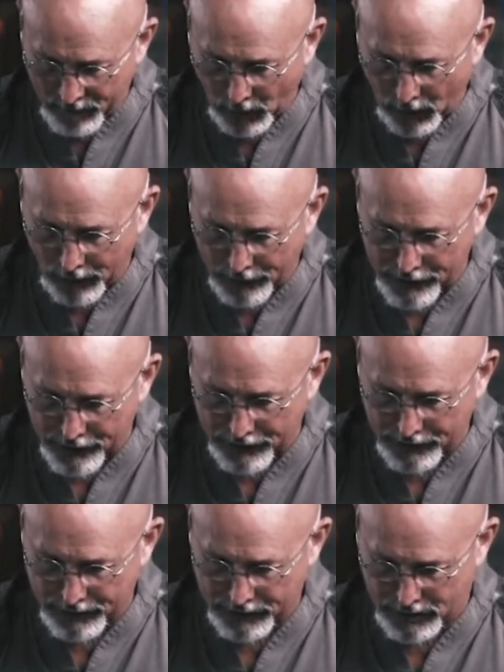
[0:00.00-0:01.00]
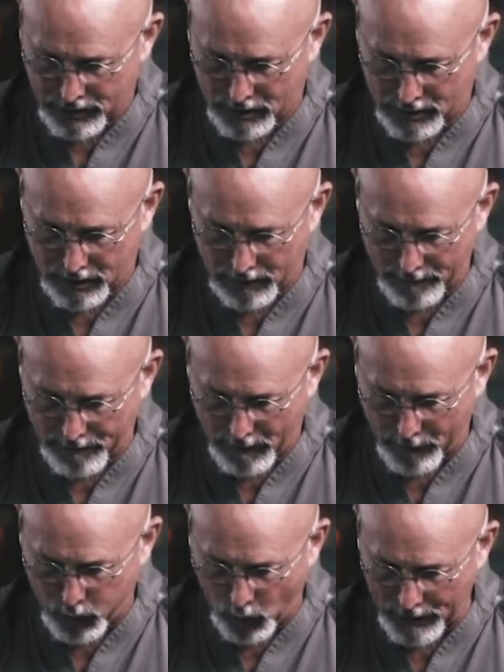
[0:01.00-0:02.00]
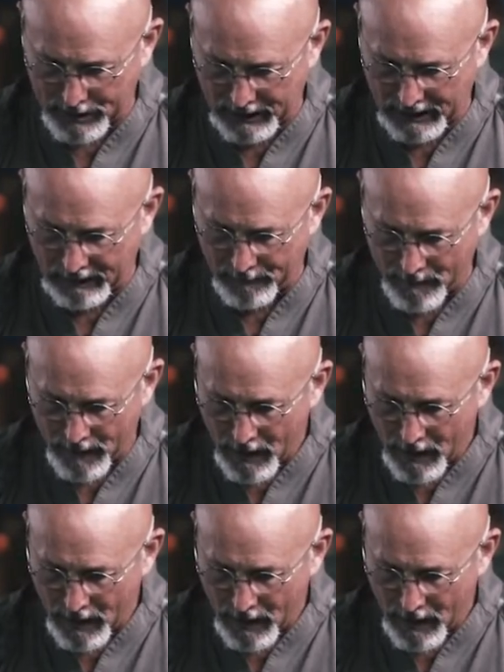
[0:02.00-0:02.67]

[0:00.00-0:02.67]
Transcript: verse 14.